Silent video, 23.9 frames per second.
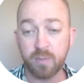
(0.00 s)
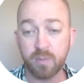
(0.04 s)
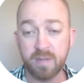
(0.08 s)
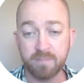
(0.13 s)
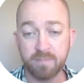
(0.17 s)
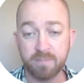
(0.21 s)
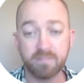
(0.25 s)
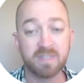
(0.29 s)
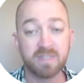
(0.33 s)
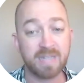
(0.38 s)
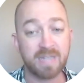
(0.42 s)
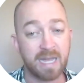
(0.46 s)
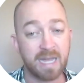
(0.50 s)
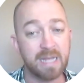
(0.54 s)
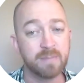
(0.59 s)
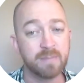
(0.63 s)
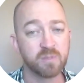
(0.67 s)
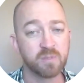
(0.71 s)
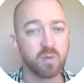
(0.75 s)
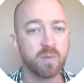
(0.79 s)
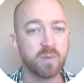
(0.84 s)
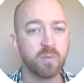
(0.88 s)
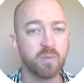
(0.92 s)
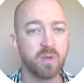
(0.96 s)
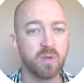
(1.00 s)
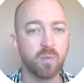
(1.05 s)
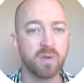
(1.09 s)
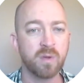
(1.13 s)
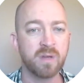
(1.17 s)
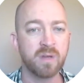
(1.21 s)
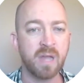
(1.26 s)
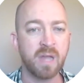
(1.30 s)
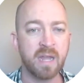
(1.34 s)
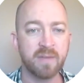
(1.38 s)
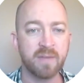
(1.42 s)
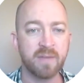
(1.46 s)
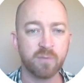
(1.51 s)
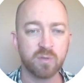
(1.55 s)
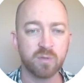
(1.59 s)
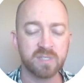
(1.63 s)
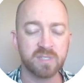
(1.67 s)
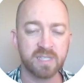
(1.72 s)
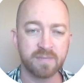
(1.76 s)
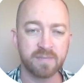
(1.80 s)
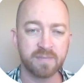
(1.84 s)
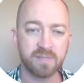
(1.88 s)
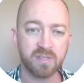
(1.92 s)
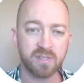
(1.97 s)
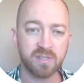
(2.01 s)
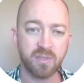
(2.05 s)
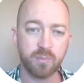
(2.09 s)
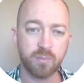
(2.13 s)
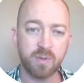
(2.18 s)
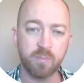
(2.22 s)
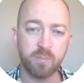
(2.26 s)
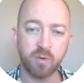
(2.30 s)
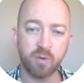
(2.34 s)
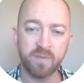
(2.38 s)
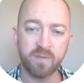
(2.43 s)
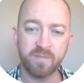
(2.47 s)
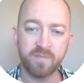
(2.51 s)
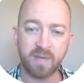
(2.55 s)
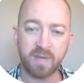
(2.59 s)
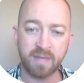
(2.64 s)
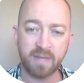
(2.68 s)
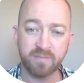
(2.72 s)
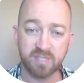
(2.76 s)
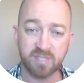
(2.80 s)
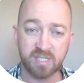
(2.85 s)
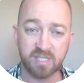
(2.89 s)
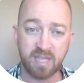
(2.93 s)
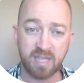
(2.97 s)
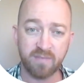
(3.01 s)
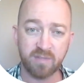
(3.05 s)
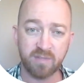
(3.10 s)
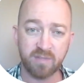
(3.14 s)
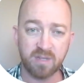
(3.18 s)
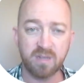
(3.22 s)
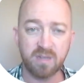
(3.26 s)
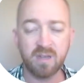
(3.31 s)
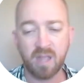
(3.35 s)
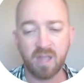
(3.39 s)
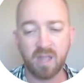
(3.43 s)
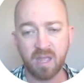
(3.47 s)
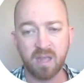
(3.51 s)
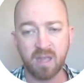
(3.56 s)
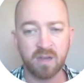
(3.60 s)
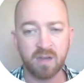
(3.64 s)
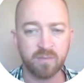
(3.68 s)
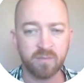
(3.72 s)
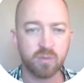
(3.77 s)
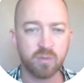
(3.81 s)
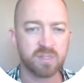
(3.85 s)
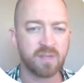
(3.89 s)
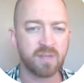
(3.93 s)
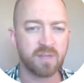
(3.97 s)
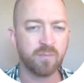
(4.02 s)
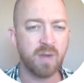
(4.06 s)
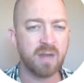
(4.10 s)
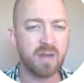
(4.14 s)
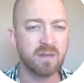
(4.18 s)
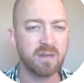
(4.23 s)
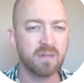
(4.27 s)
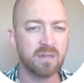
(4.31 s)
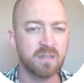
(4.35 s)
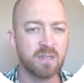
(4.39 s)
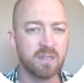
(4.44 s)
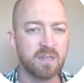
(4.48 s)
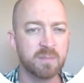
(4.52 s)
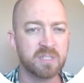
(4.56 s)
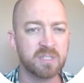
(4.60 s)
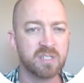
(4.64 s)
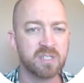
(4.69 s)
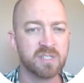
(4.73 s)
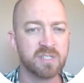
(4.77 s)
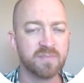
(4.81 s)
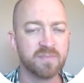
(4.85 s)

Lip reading: times 1.19, of course, gives us 3.57, and of course I've rounded a little bit just for